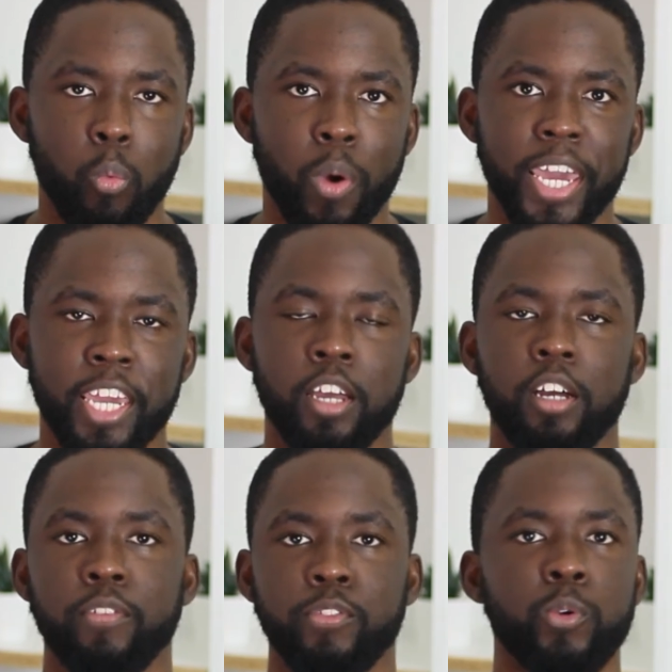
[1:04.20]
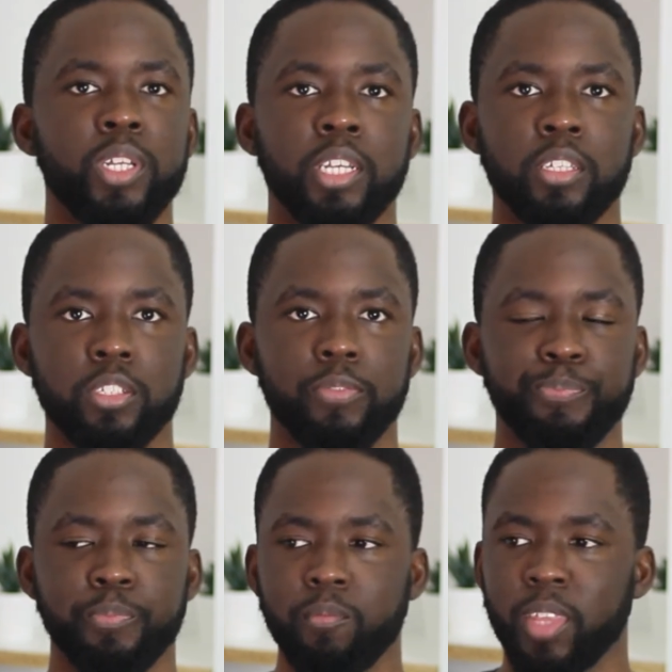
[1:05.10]
way of doing this.
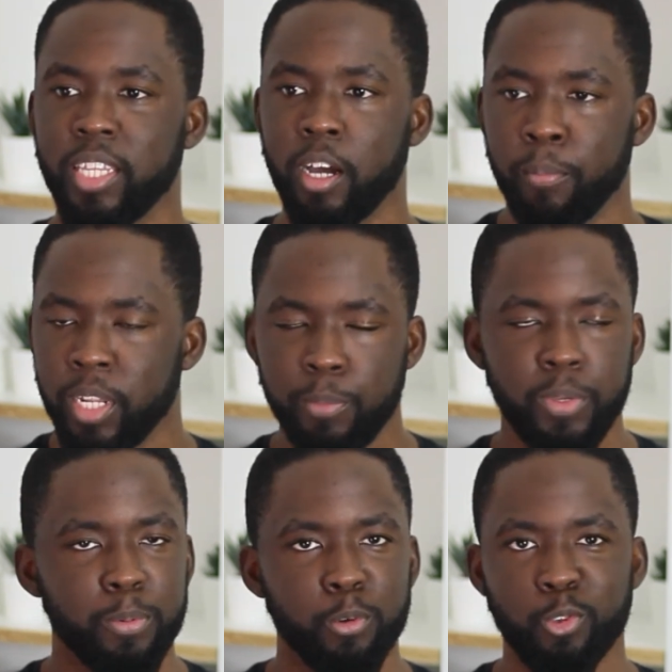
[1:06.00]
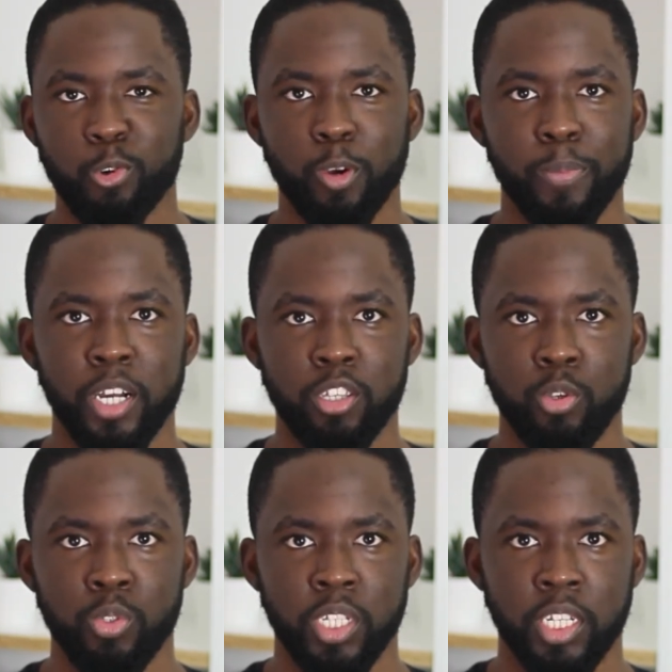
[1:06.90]
Now, many people talk about
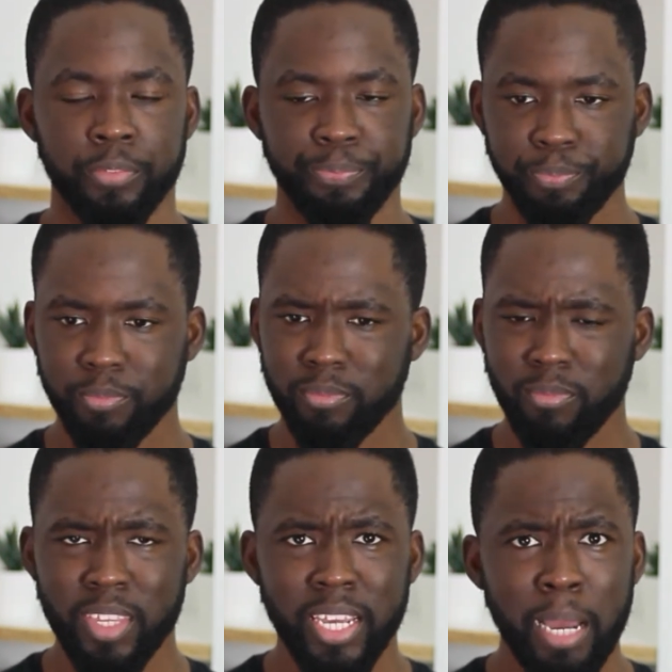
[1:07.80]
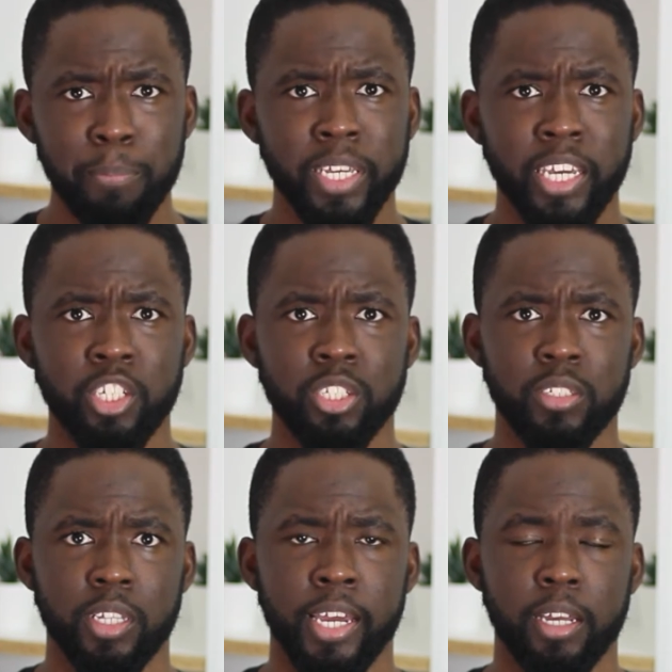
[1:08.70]
using
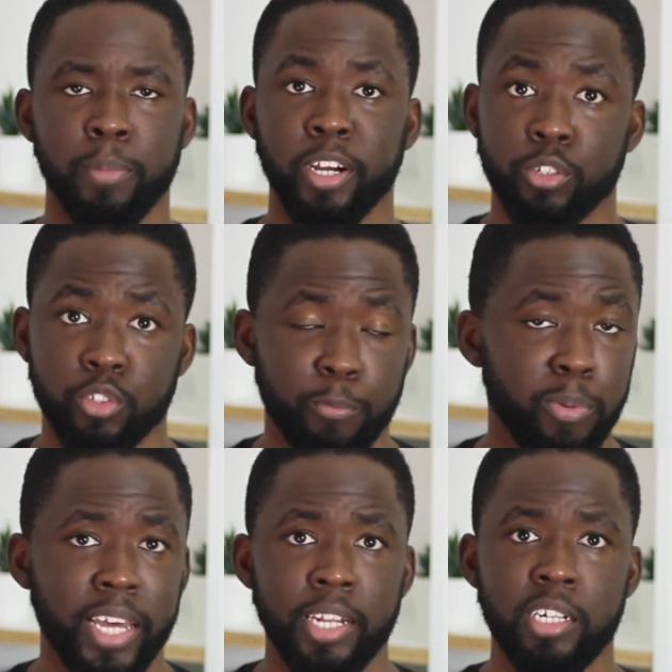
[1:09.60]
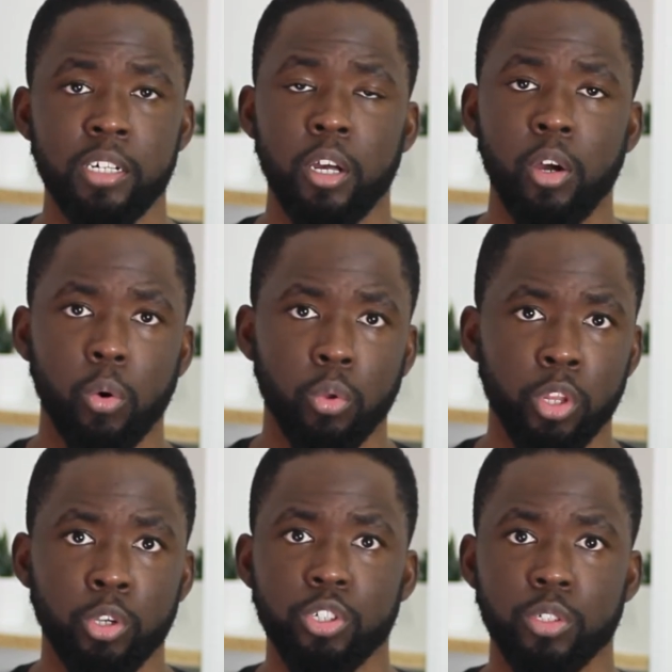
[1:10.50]
applications like Microsoft Planner or
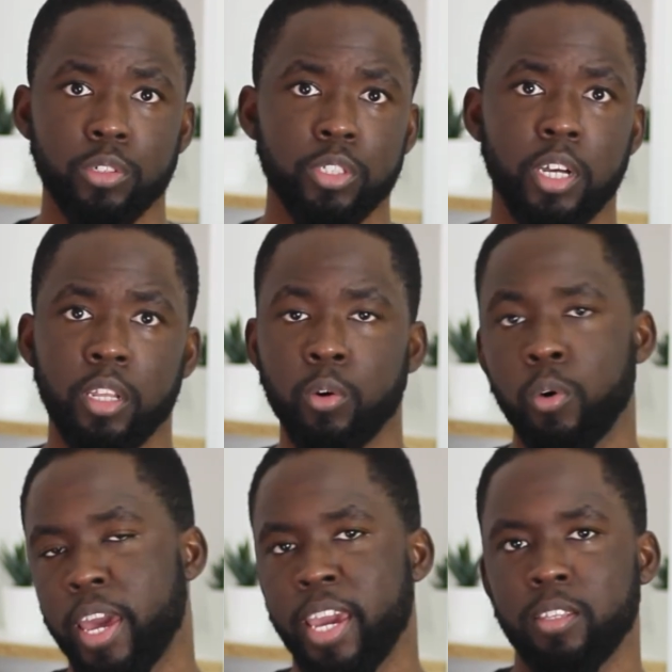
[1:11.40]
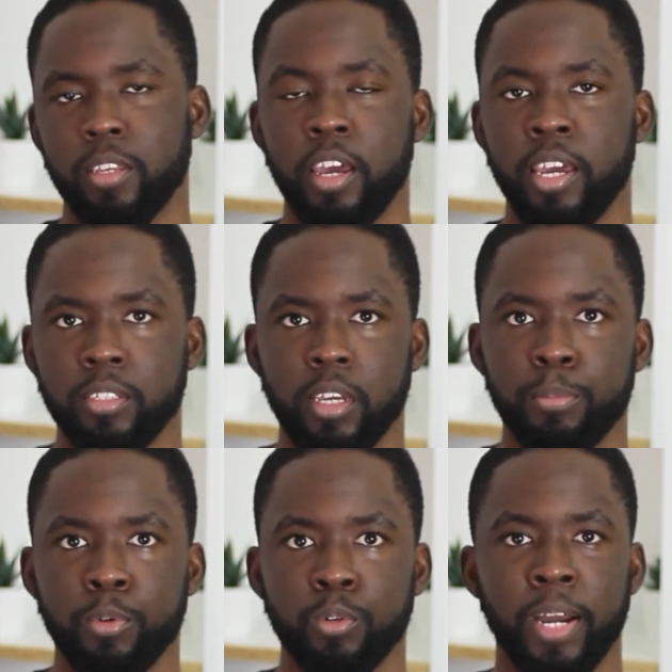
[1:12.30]
Notion or Asana or
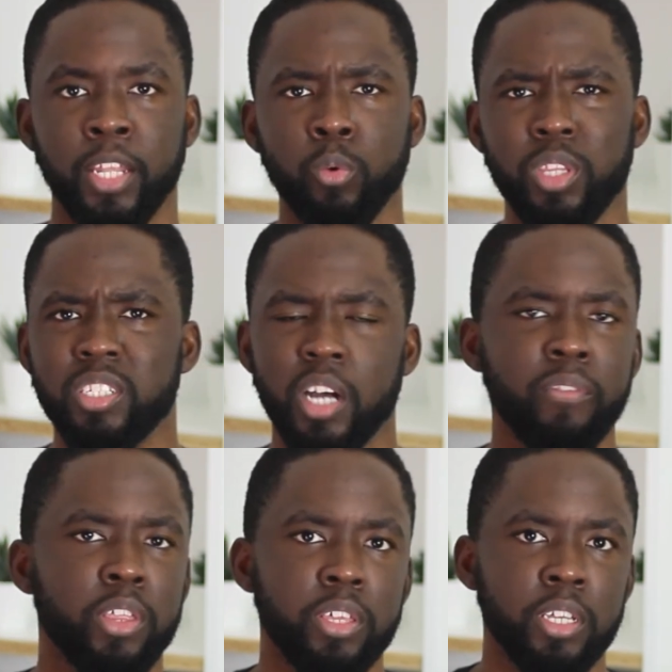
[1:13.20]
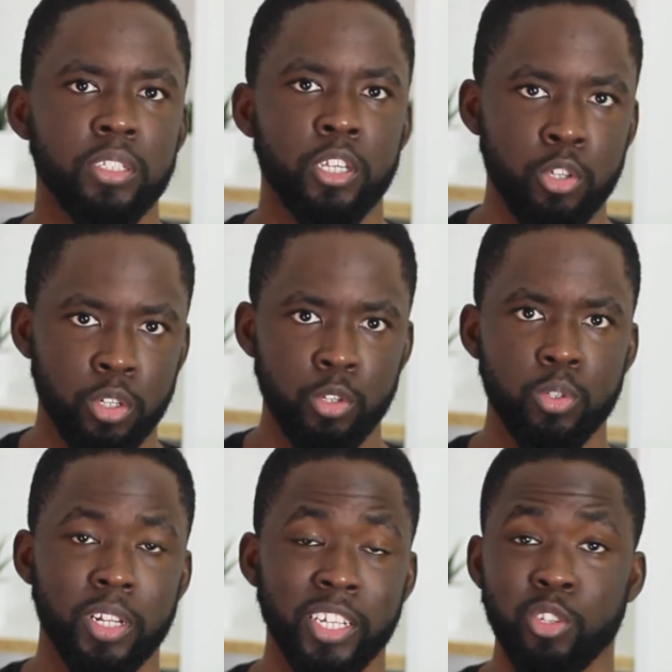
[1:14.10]
Airtable and all these other things that you can
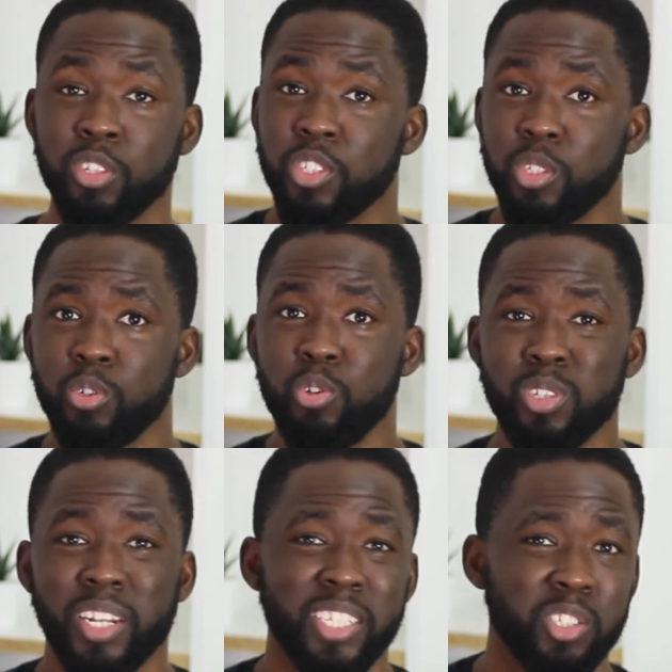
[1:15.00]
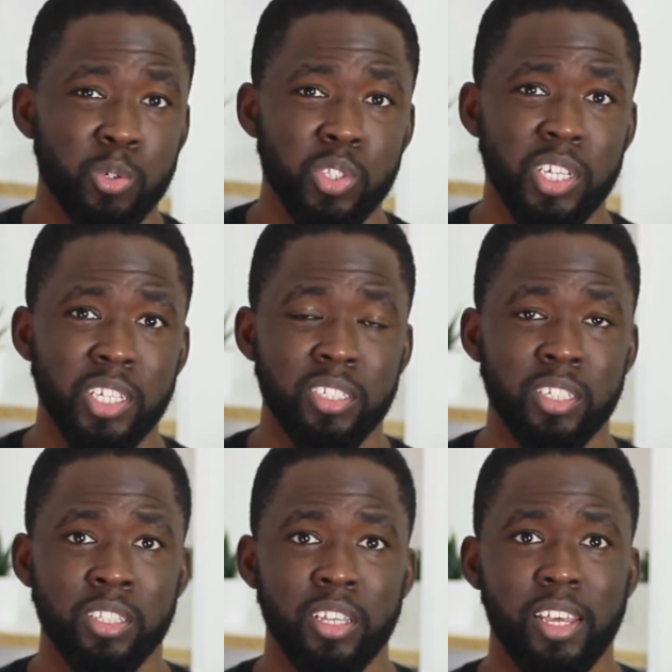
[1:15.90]
utilize. You can still utilize those things and